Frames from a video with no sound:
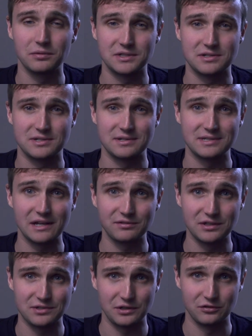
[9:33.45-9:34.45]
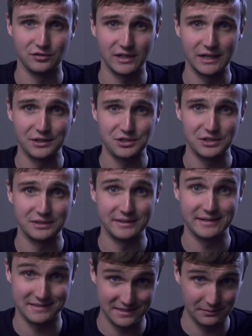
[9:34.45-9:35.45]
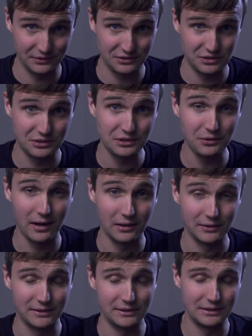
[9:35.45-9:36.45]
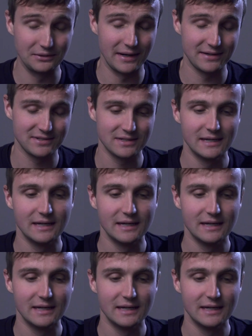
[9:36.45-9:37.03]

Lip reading: which is a safety certification that's similar to UL in the US.